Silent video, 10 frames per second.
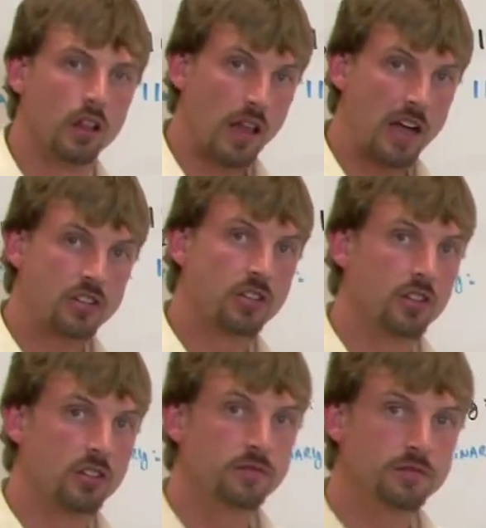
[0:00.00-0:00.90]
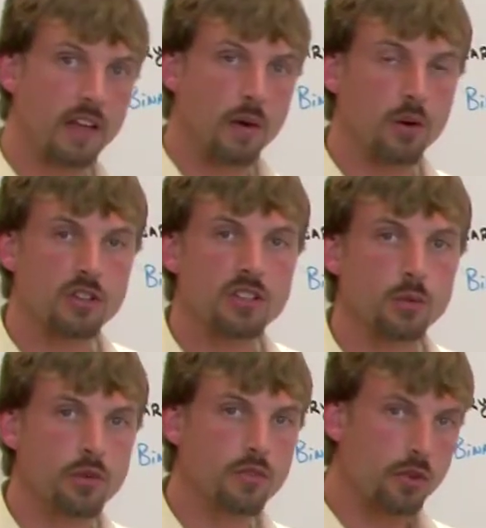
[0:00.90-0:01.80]
logical networks
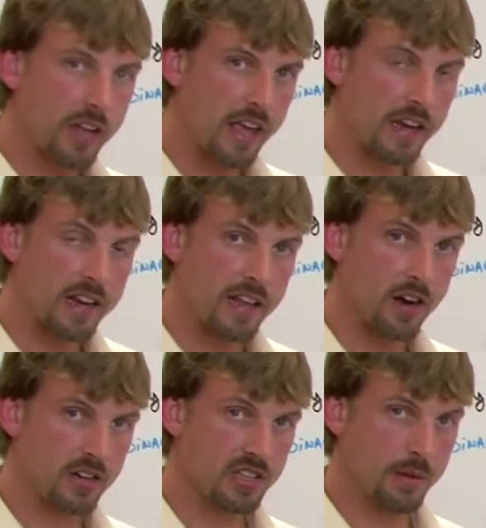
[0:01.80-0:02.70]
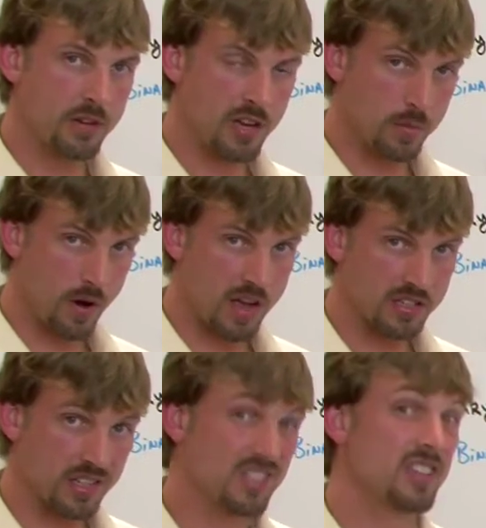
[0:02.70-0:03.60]
that we've created in our subnetting
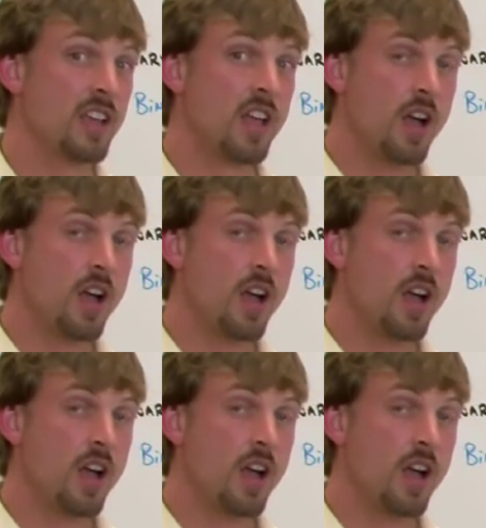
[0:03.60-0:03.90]
process